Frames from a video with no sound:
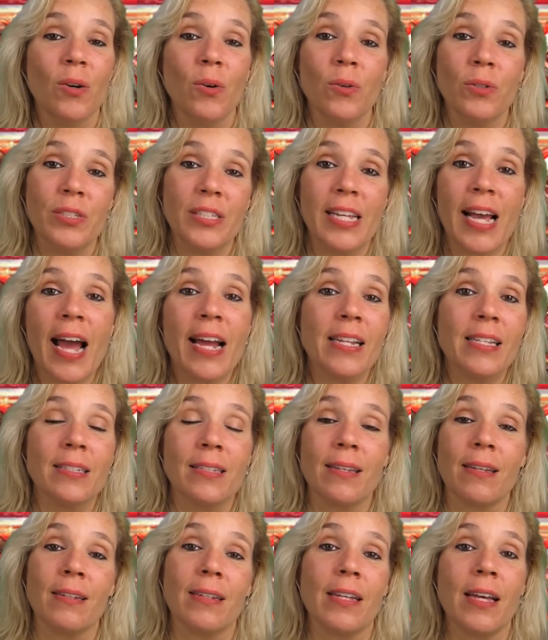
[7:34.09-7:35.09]
Or
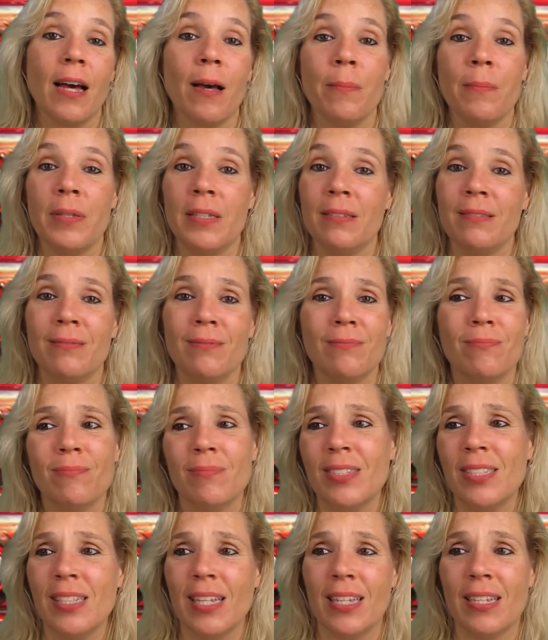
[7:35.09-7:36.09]
daddy's going to come and
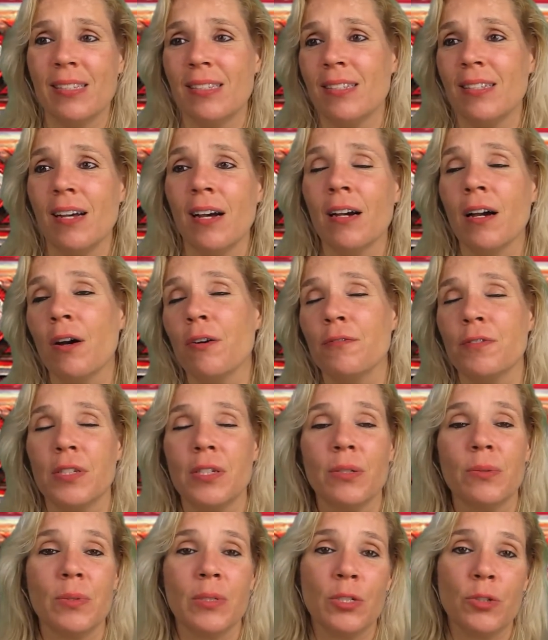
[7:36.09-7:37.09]
stick his tongue over
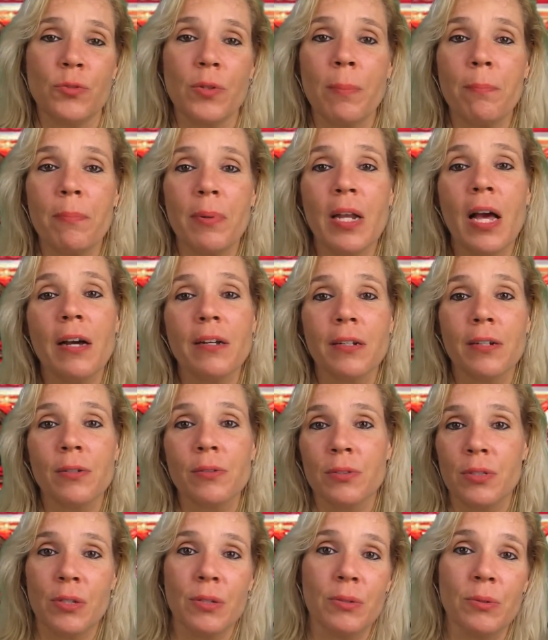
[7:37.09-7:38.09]
you and drip blood
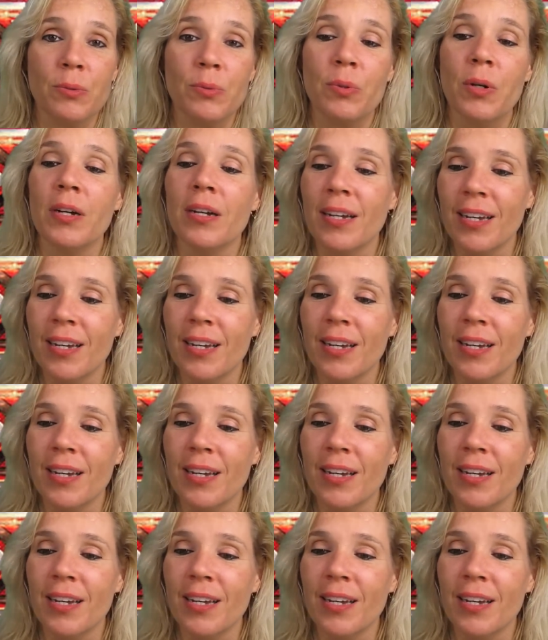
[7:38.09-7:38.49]
on you.